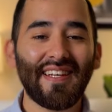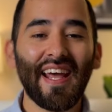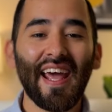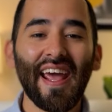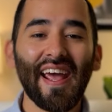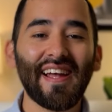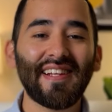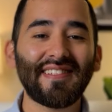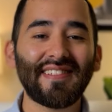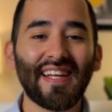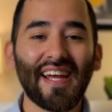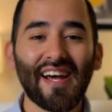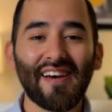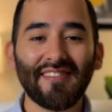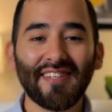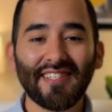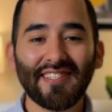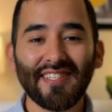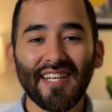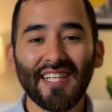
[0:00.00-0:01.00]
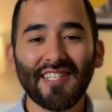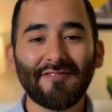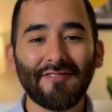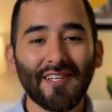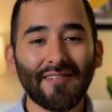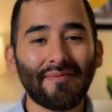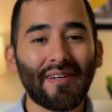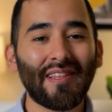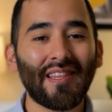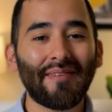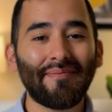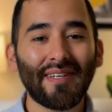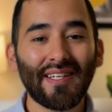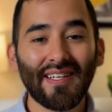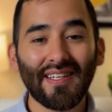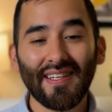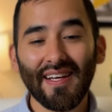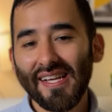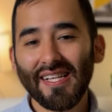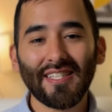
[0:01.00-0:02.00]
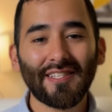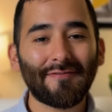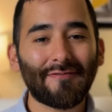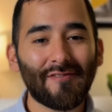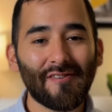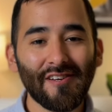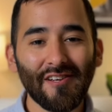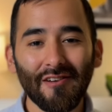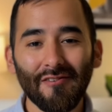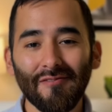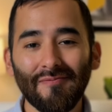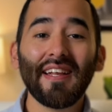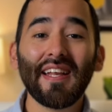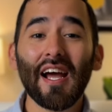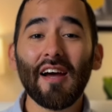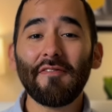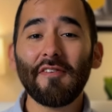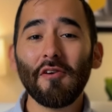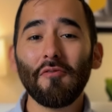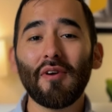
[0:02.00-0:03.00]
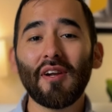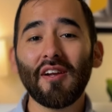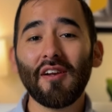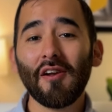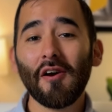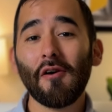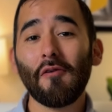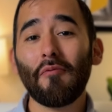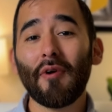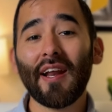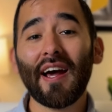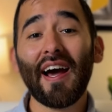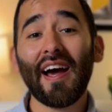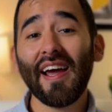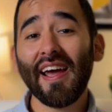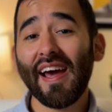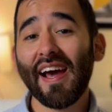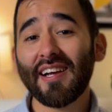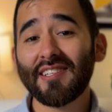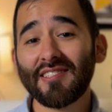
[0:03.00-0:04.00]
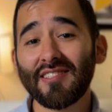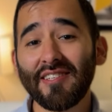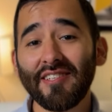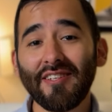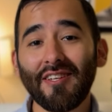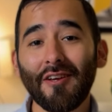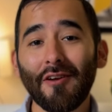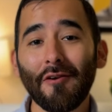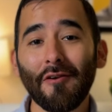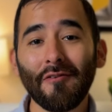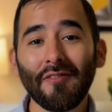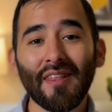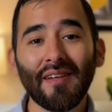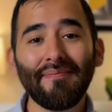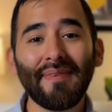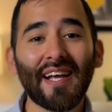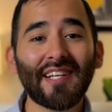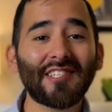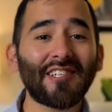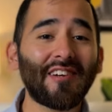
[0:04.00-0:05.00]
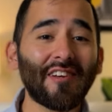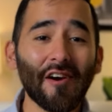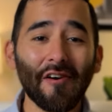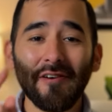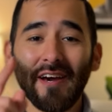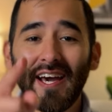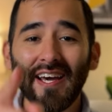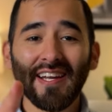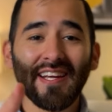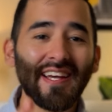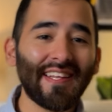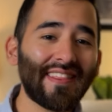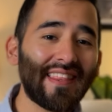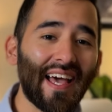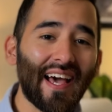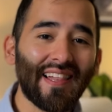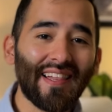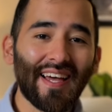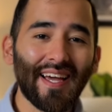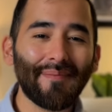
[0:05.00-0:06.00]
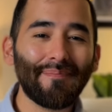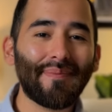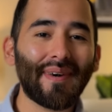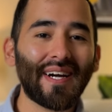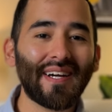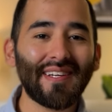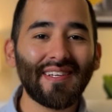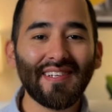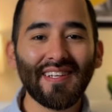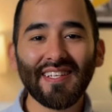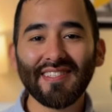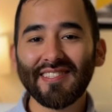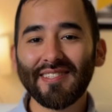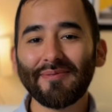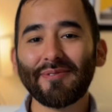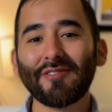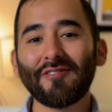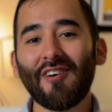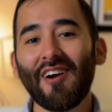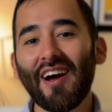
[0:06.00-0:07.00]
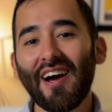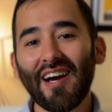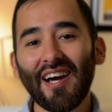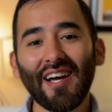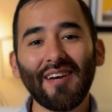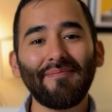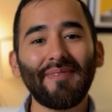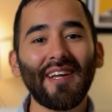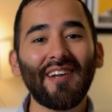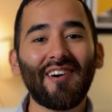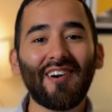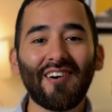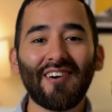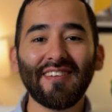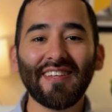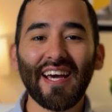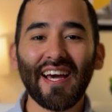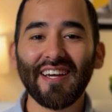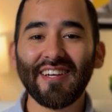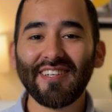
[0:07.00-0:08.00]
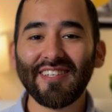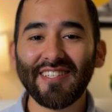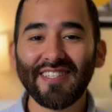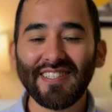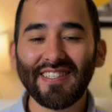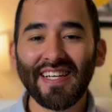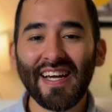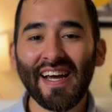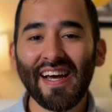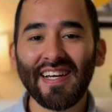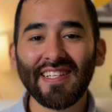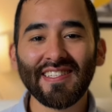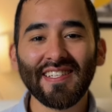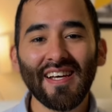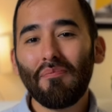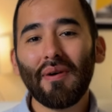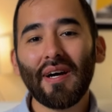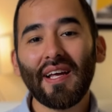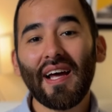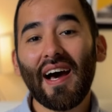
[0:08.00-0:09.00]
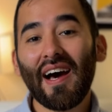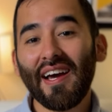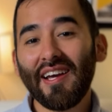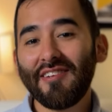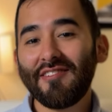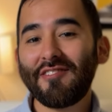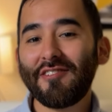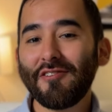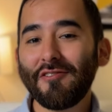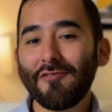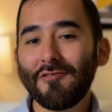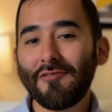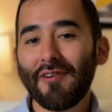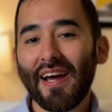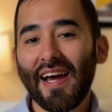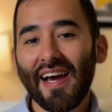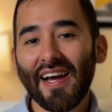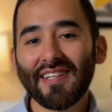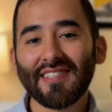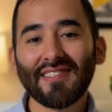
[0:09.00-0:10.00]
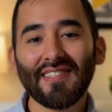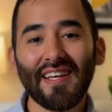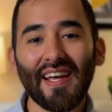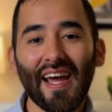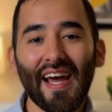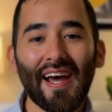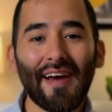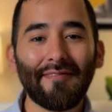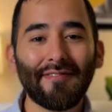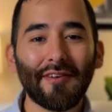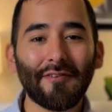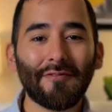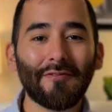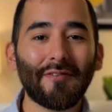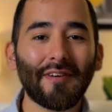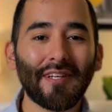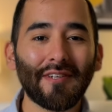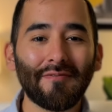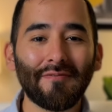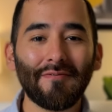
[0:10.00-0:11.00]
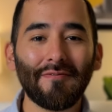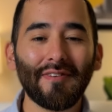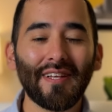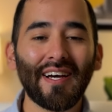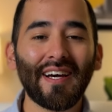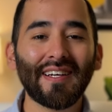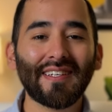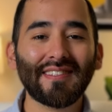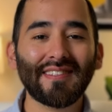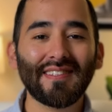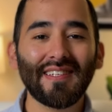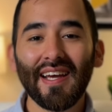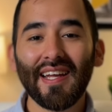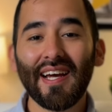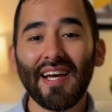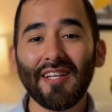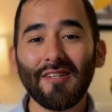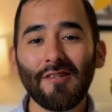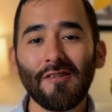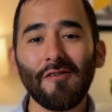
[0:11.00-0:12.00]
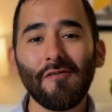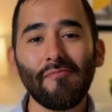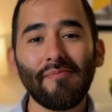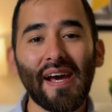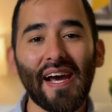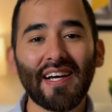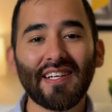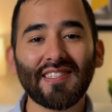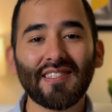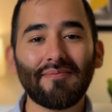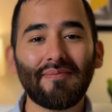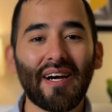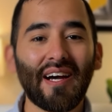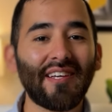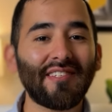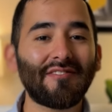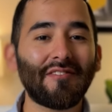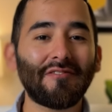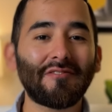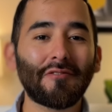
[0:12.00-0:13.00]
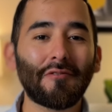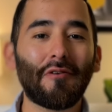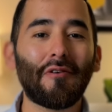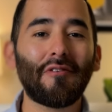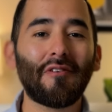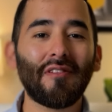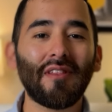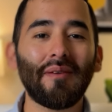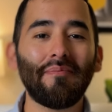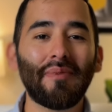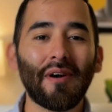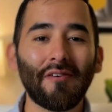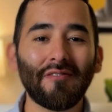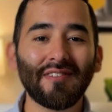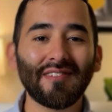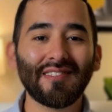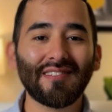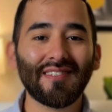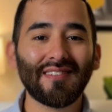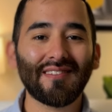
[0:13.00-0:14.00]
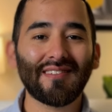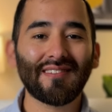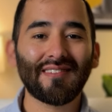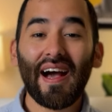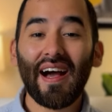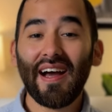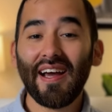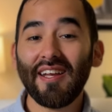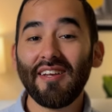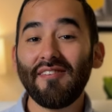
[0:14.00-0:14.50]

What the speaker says: hands down the Chase Freedom Unlimited is for you. Now if you wanna know what I actually do, then make sure to go ahead and hit that like button and subscribe and all that good jazz. But I do actually have the Freedom Flex, and I do maximize maximize those quarterly bonuses. I